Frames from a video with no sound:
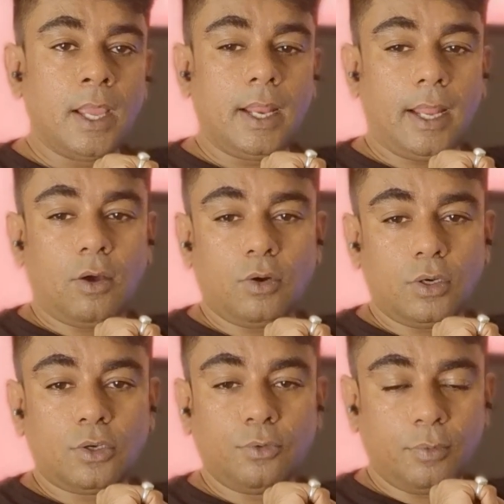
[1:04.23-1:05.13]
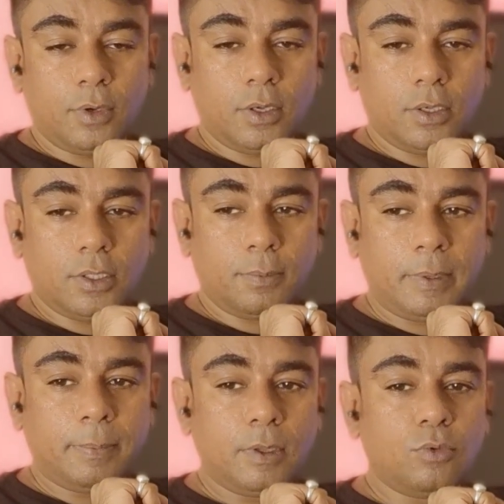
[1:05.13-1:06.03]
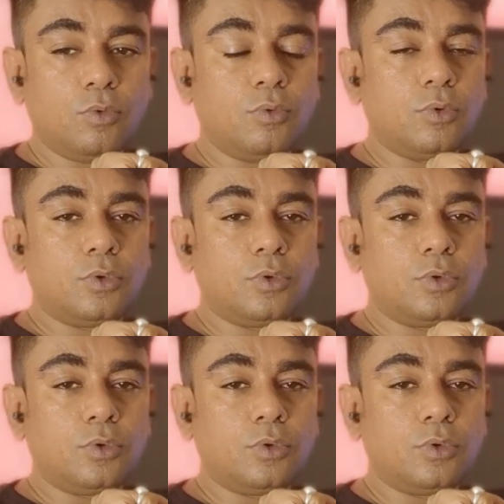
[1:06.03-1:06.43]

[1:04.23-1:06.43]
Now, to the people who